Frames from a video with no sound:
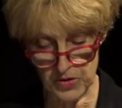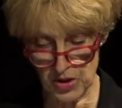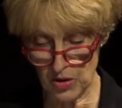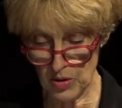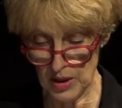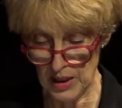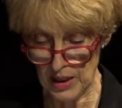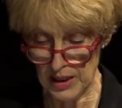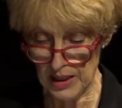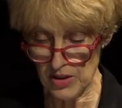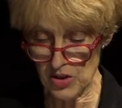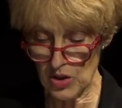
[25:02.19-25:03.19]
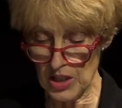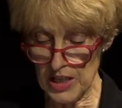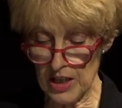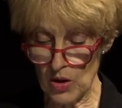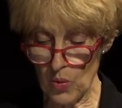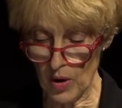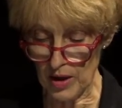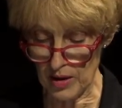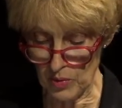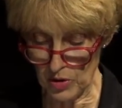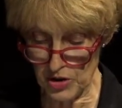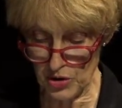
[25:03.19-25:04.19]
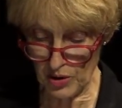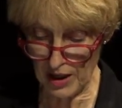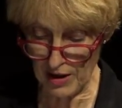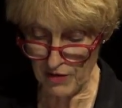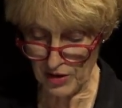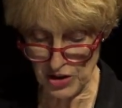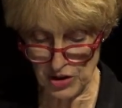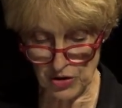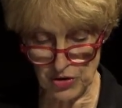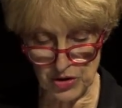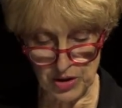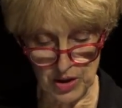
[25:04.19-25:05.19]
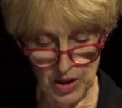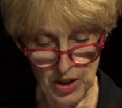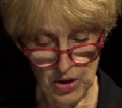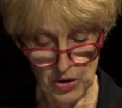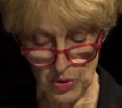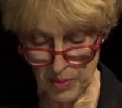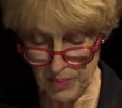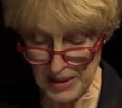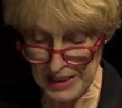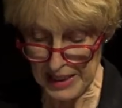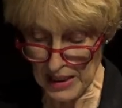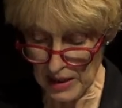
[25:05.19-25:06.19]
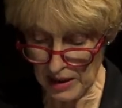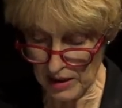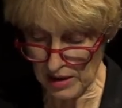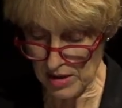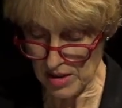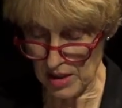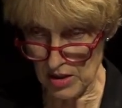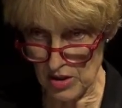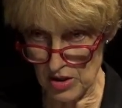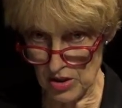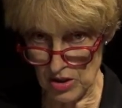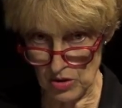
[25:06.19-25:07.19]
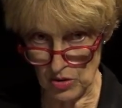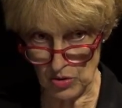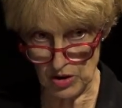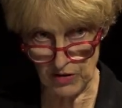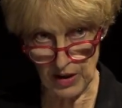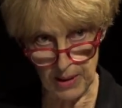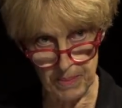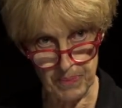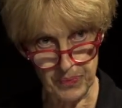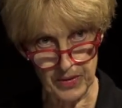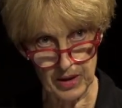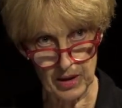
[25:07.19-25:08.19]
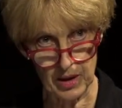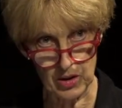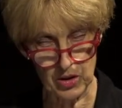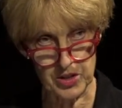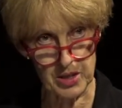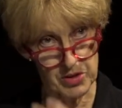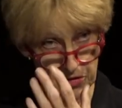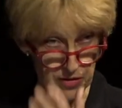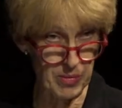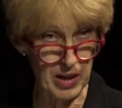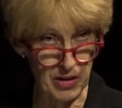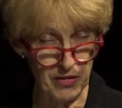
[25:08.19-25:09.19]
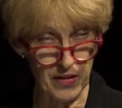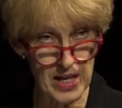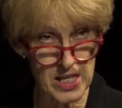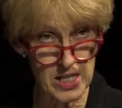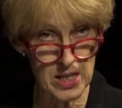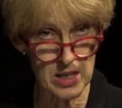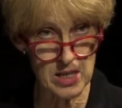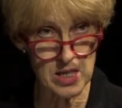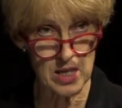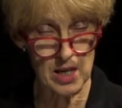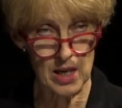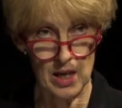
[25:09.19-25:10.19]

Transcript: So, in sort of year one, what you'll have are children who are beginning, in a sense, to develop concepts of familiar faces.